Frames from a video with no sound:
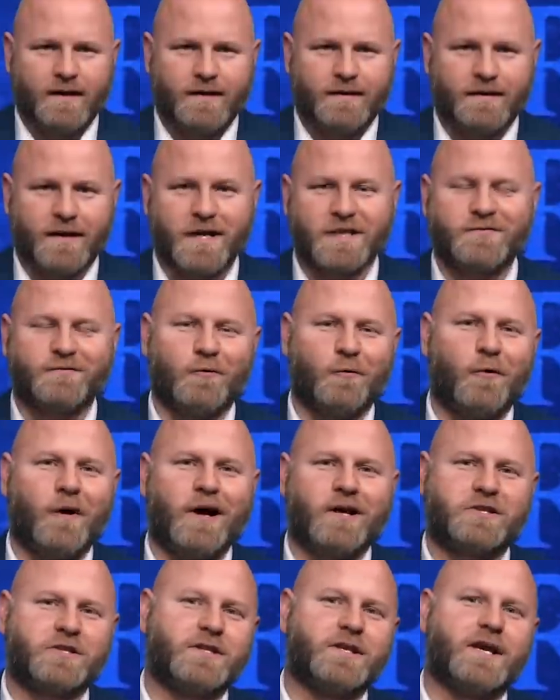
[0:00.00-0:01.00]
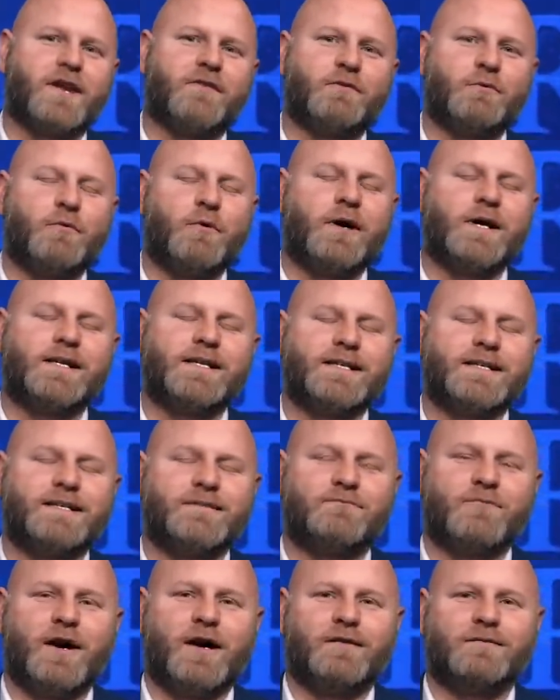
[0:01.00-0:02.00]
Thanks for watching, everyone,
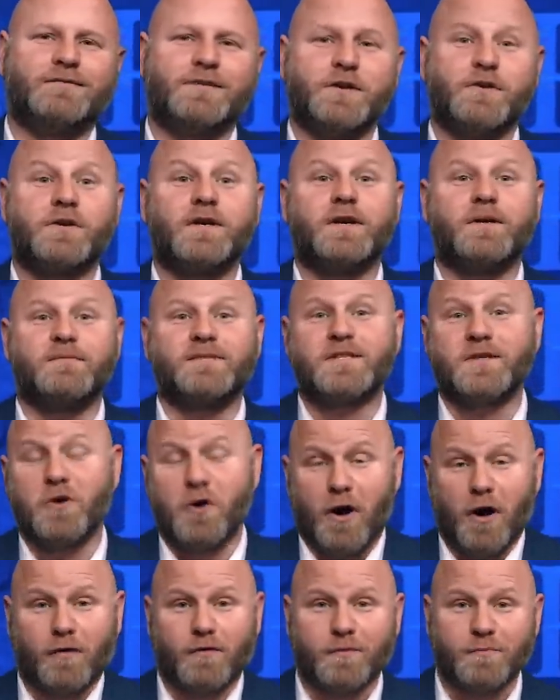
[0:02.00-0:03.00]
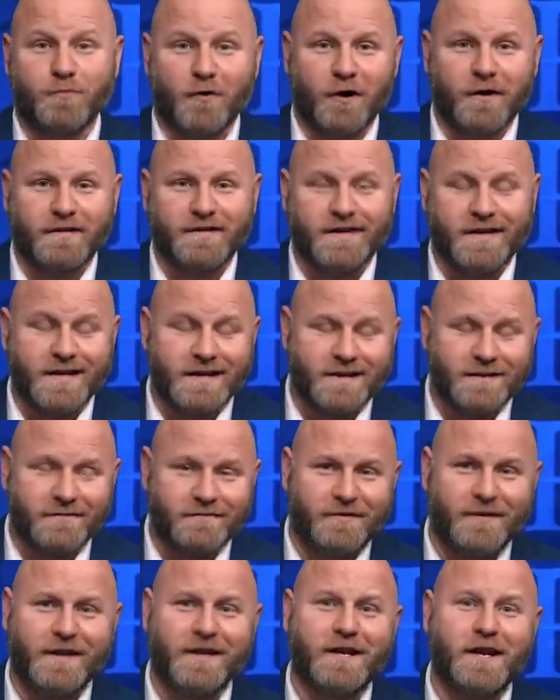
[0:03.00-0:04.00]
and, well, here comes the awkward part at the end of the
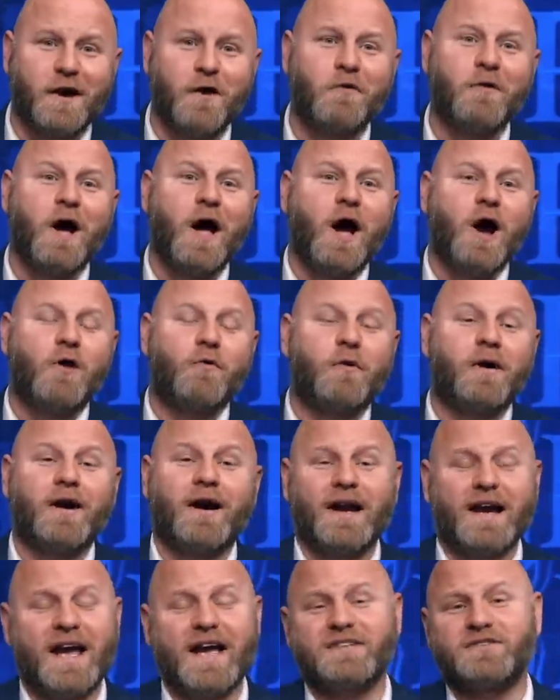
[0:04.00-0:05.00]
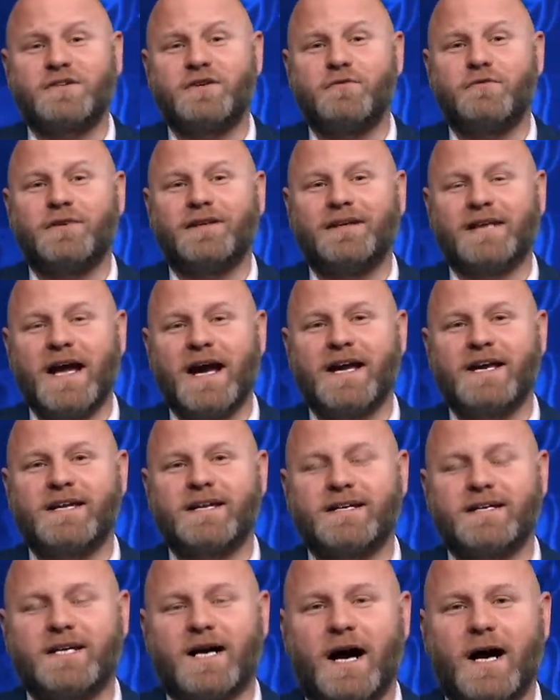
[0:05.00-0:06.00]
video where I ask you to
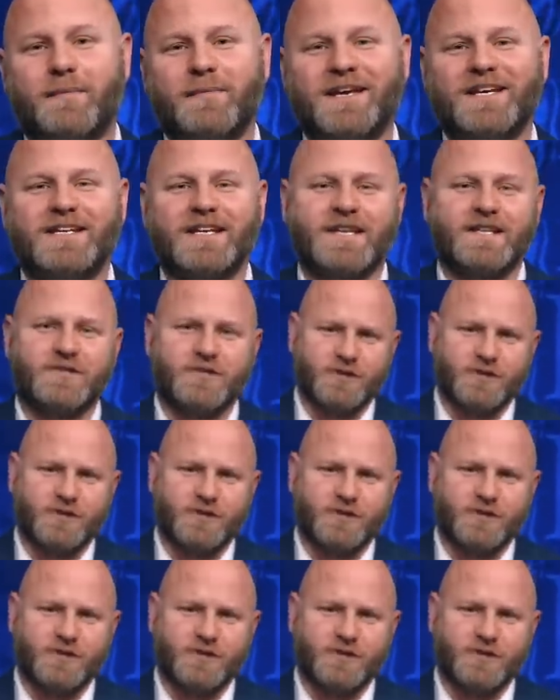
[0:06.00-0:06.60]
like, comment, and